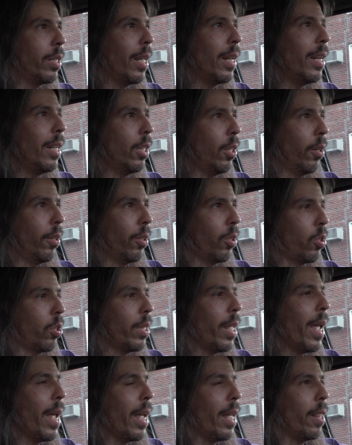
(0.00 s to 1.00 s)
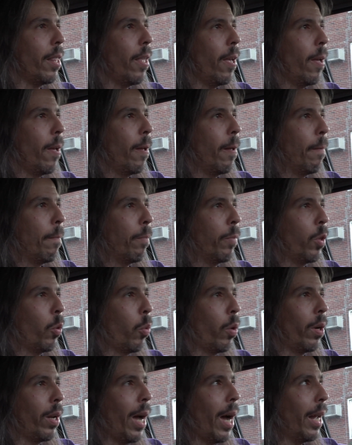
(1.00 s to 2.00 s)
They need to understand that
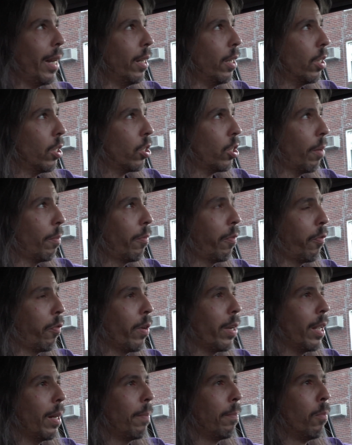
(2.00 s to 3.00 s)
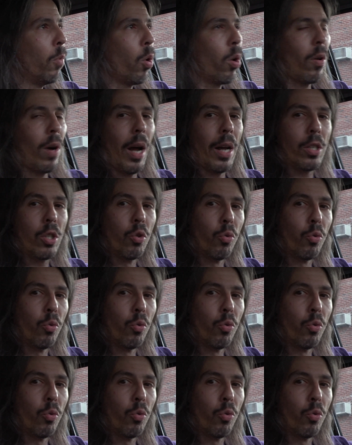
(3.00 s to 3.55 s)
we're not some freaking morons,